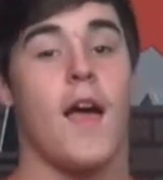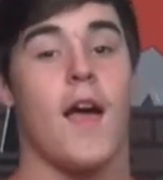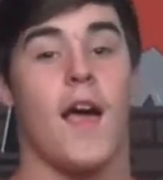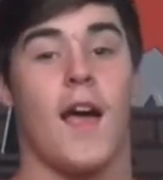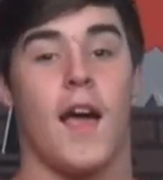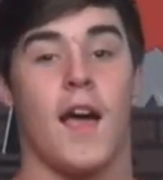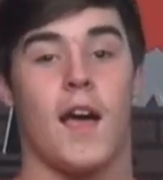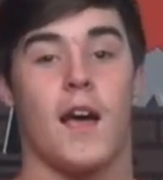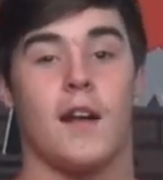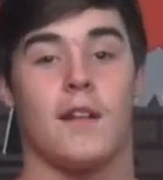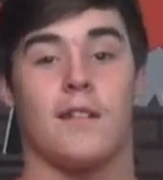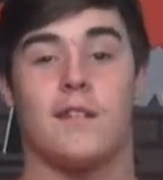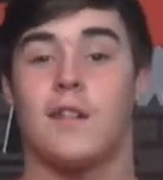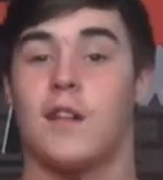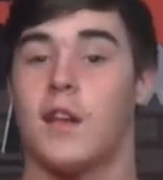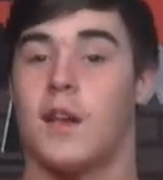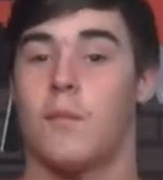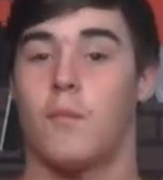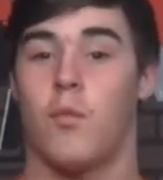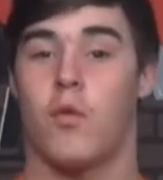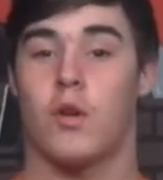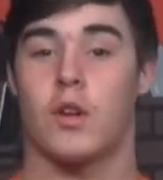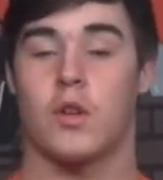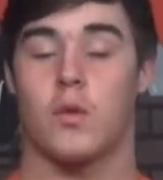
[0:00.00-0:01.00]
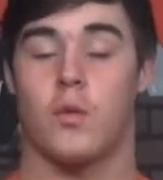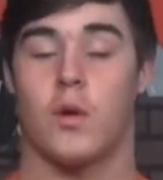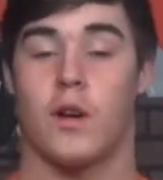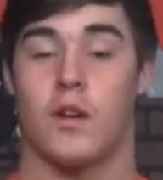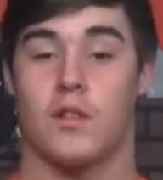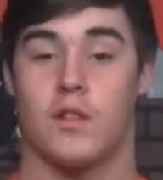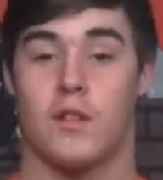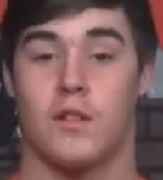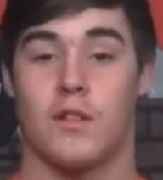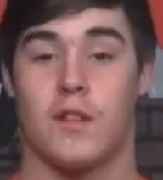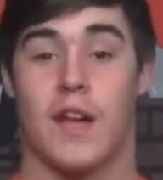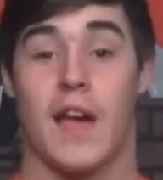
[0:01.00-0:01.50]
and send in more
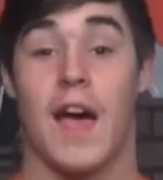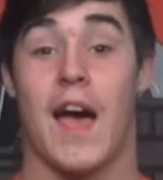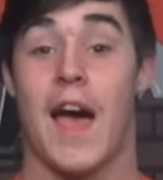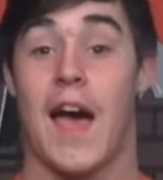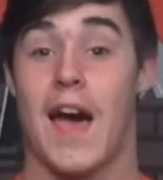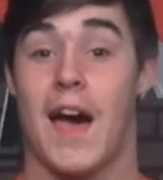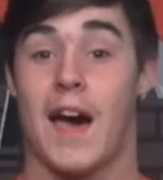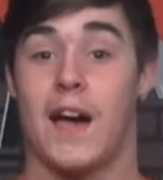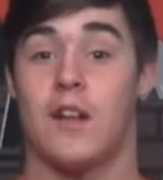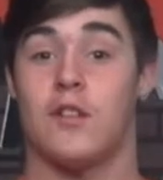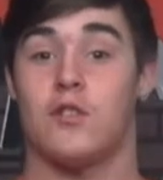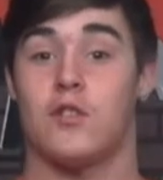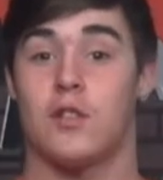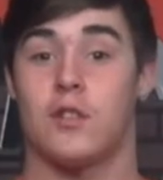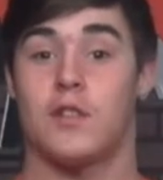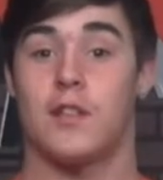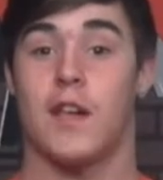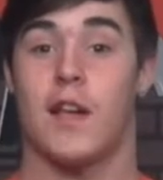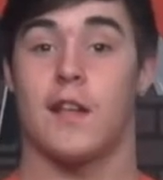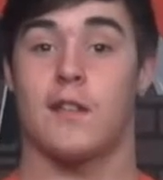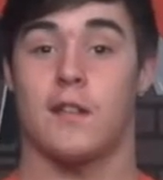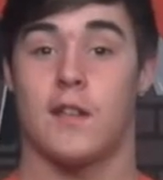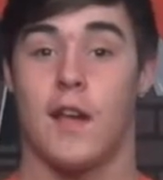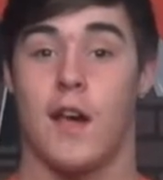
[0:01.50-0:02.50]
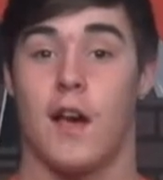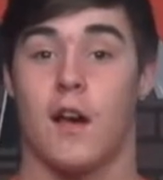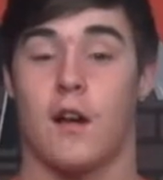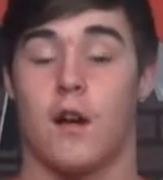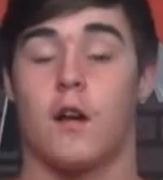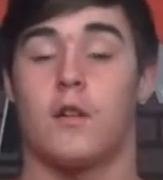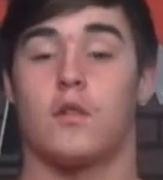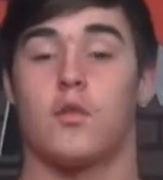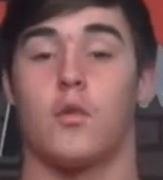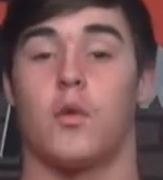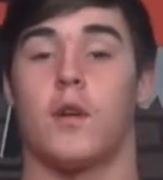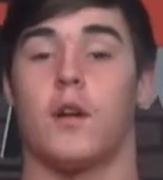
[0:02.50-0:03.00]
questions at Just Ask Zach
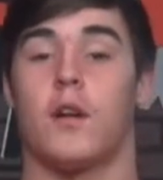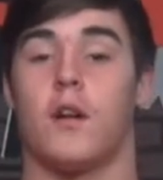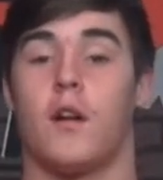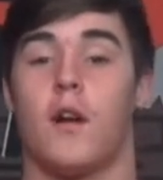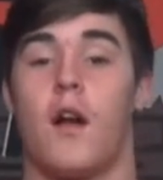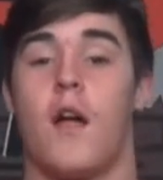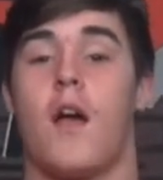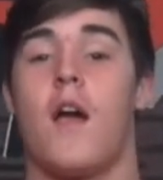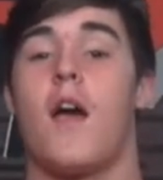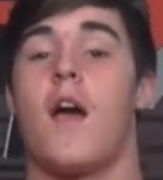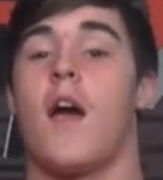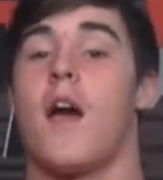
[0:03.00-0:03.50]
on Twitter.